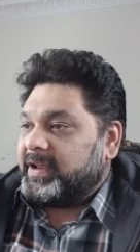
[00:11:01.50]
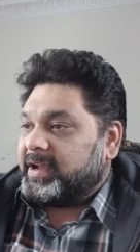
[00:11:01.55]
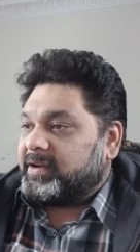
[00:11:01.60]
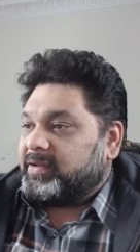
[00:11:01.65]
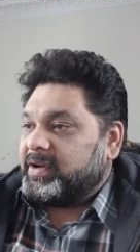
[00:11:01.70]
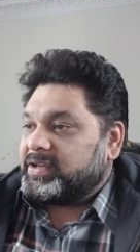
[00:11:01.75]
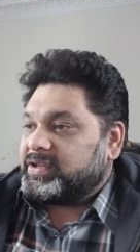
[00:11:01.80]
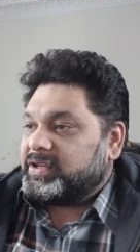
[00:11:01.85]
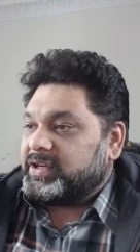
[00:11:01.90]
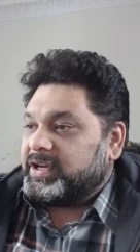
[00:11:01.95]

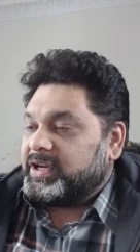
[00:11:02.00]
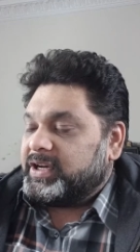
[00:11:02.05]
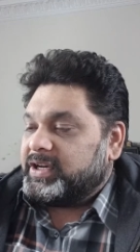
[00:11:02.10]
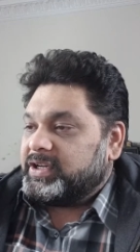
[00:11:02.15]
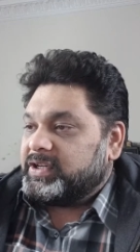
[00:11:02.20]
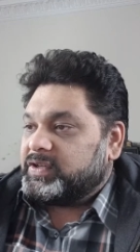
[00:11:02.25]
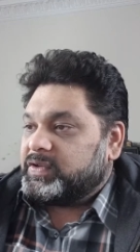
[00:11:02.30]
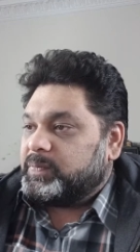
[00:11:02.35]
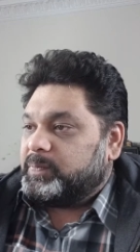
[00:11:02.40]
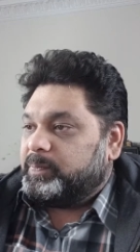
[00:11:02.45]

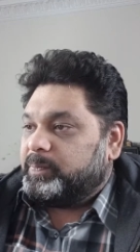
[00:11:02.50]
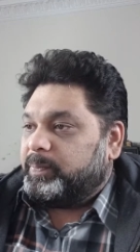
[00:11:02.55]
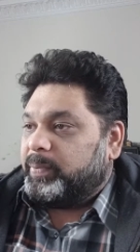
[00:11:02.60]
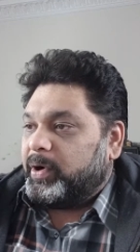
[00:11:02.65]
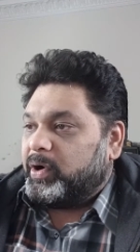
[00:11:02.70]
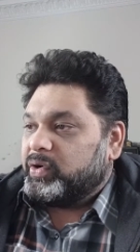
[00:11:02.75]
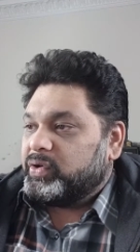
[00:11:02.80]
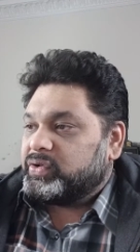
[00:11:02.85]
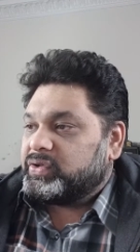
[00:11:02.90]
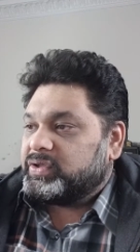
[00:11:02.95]
questionnaires,
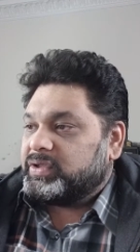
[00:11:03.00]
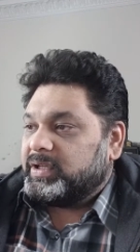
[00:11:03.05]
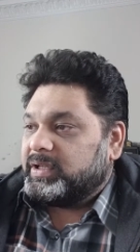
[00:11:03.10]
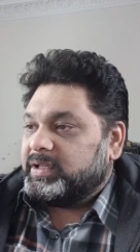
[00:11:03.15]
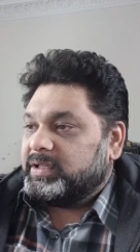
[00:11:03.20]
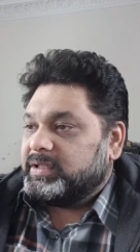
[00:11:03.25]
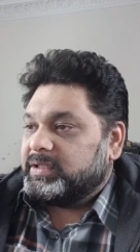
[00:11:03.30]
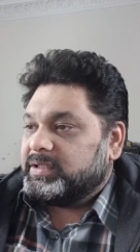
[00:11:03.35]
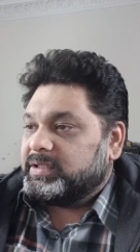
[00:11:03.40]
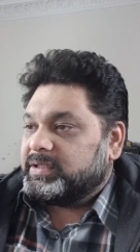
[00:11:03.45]

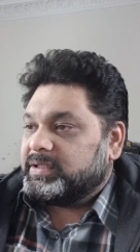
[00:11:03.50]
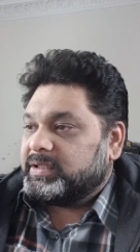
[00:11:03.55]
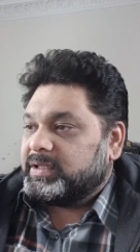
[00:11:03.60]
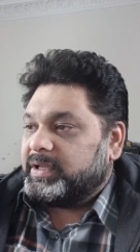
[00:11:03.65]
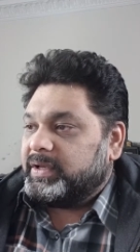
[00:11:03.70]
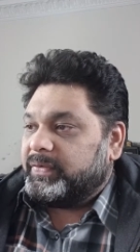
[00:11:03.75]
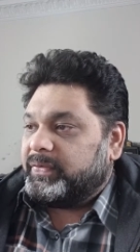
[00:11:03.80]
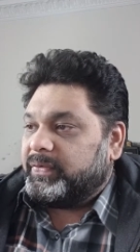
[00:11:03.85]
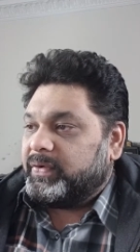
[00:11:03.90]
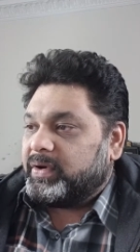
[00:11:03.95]

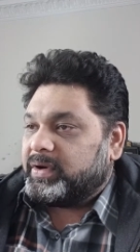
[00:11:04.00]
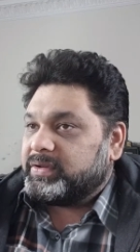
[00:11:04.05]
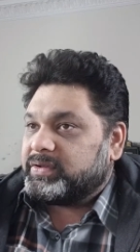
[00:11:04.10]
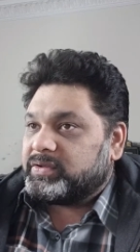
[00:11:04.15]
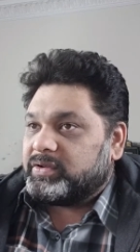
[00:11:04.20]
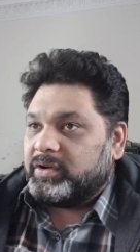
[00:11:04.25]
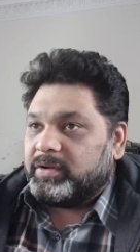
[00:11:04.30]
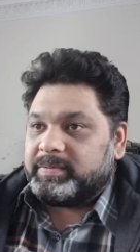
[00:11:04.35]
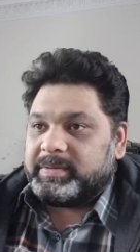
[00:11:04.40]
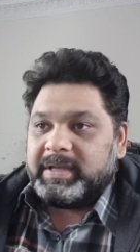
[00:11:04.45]
postals, focus
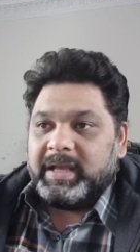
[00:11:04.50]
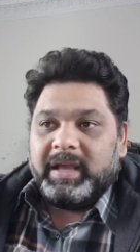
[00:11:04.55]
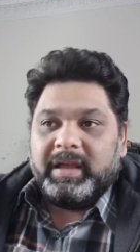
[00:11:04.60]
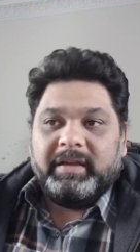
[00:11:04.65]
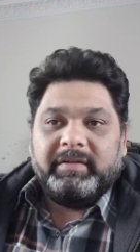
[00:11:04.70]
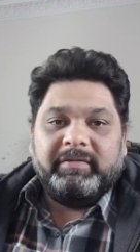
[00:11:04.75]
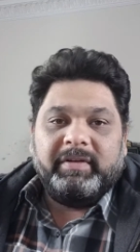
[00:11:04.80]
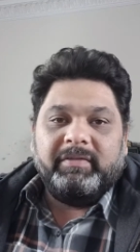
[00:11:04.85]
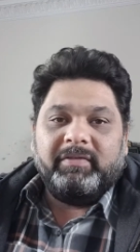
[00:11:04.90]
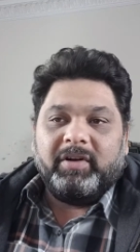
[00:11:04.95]
groups,
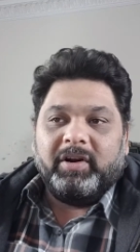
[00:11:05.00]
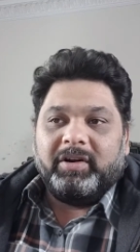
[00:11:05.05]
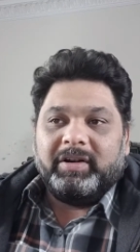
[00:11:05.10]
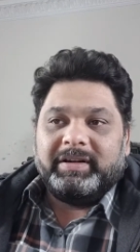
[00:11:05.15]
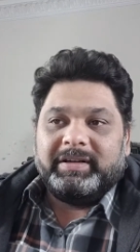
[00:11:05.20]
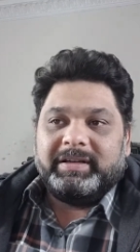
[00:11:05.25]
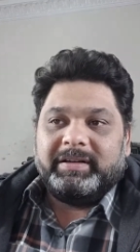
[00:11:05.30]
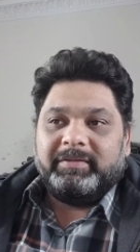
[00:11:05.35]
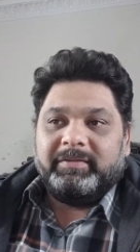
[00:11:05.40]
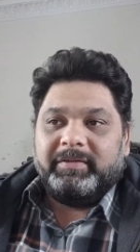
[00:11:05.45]

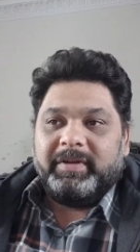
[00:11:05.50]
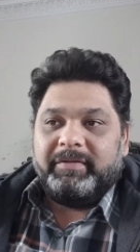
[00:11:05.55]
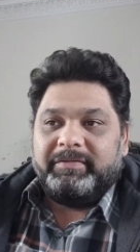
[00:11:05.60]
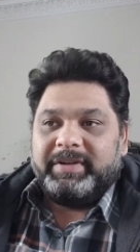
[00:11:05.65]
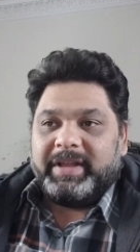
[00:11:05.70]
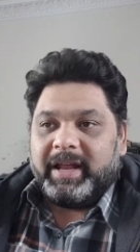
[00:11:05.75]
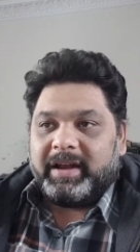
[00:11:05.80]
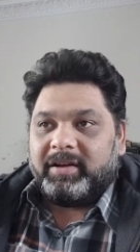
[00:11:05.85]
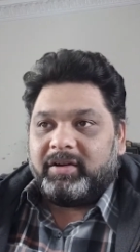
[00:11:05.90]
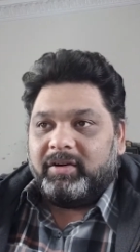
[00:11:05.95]
we've
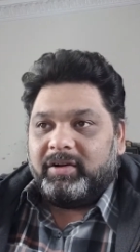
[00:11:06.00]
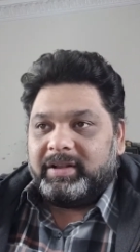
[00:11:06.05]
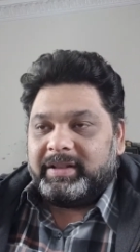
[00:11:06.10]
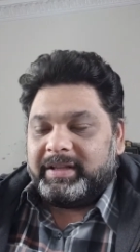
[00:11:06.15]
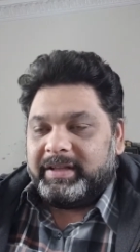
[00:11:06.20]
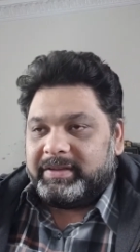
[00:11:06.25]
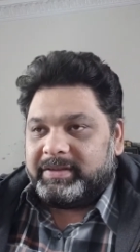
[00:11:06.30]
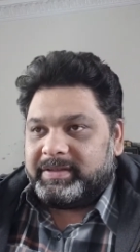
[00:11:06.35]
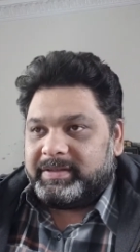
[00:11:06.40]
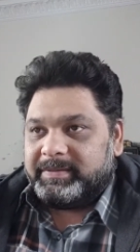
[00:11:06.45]
done all
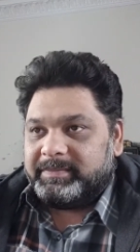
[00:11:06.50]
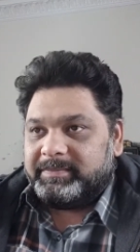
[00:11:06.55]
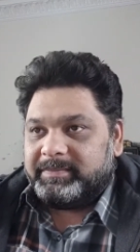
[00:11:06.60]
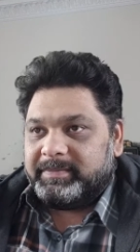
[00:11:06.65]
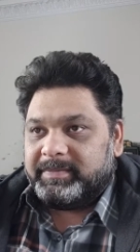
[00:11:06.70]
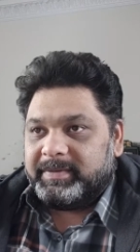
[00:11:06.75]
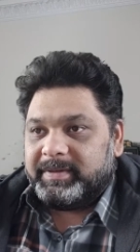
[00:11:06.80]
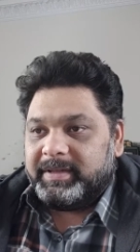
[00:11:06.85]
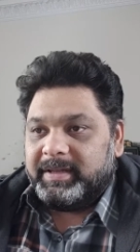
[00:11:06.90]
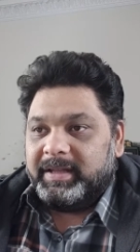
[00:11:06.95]
this.
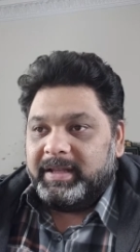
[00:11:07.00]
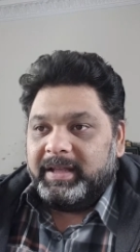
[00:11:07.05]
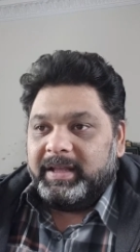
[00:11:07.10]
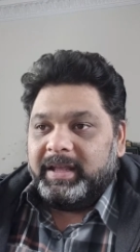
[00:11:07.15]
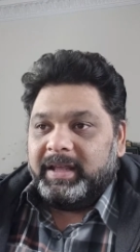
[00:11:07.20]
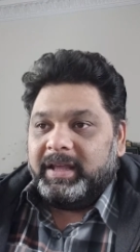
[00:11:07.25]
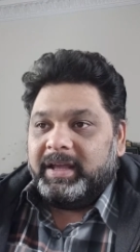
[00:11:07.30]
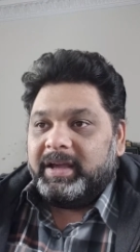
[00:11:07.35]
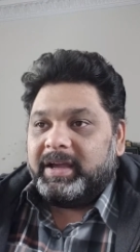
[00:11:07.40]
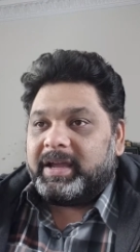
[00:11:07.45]

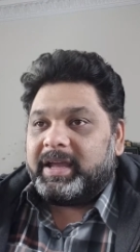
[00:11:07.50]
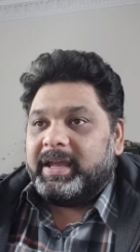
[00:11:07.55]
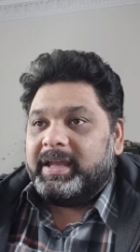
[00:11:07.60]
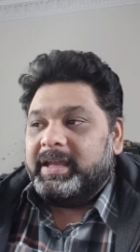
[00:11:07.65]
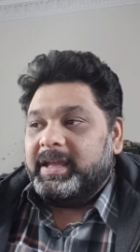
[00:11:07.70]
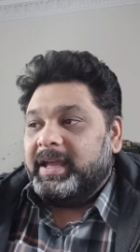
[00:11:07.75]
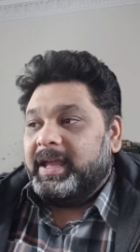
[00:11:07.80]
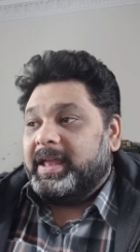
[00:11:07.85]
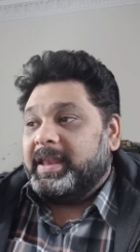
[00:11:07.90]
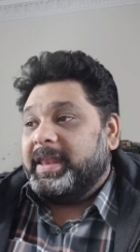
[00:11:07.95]
Okay,
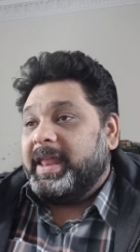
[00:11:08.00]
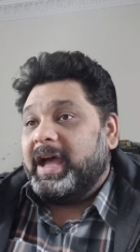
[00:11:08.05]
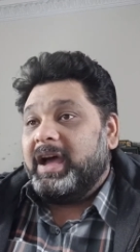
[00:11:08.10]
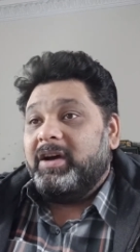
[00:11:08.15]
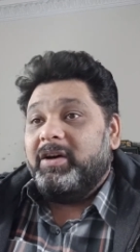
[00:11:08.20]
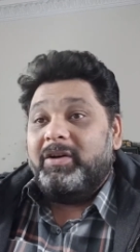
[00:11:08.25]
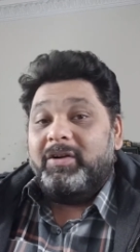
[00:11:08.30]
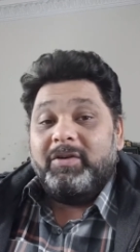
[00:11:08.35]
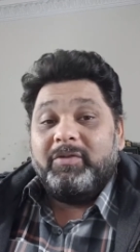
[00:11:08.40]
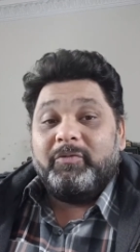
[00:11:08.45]

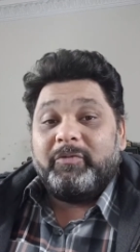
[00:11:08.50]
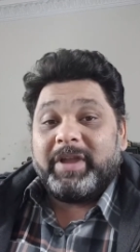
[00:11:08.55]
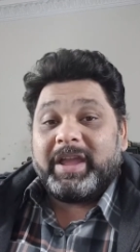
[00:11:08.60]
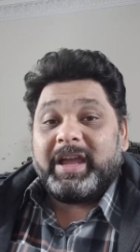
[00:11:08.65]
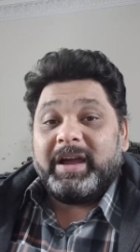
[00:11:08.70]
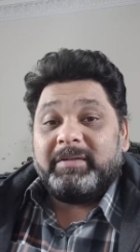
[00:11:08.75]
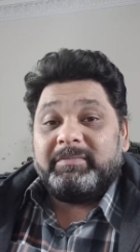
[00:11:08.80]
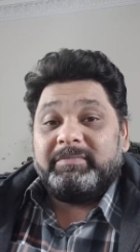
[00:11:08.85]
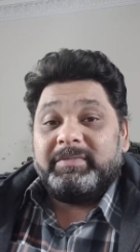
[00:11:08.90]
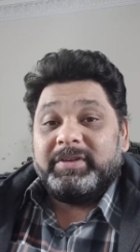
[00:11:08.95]
now we
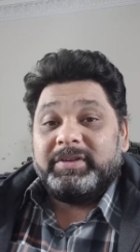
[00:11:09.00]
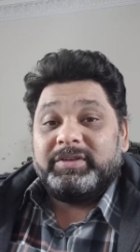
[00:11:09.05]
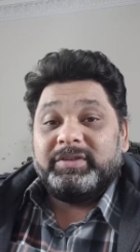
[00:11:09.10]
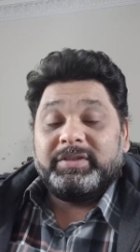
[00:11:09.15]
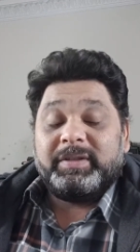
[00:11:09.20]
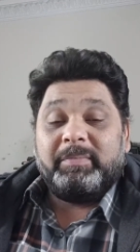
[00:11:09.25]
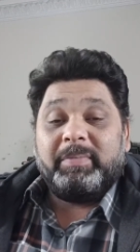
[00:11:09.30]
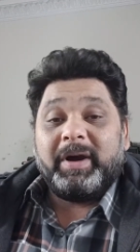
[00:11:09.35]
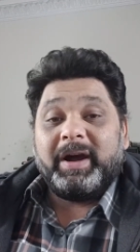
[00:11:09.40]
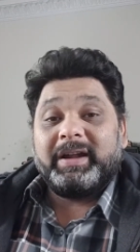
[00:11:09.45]
come to
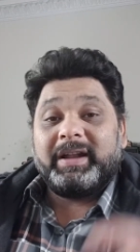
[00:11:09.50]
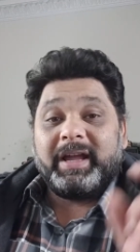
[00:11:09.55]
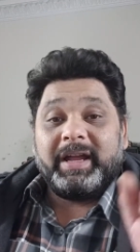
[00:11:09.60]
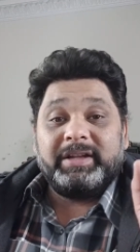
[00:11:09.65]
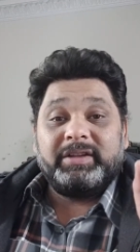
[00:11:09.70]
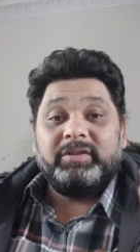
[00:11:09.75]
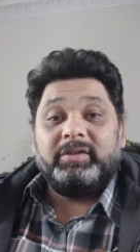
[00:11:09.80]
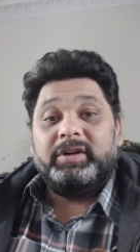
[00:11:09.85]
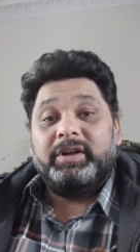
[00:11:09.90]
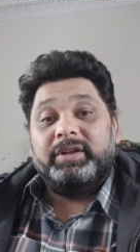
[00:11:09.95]
the part I
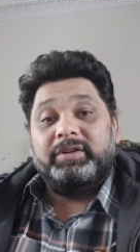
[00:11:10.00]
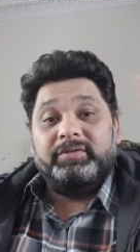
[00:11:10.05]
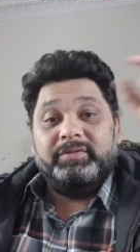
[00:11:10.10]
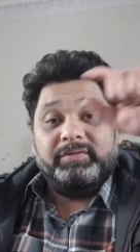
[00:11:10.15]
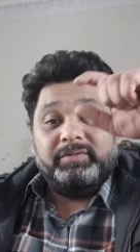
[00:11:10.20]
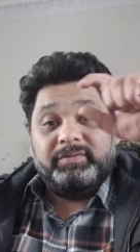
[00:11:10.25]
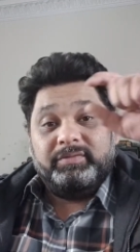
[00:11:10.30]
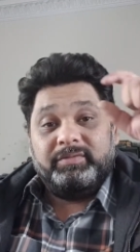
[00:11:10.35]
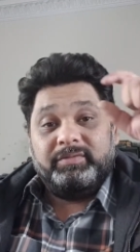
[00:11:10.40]
told you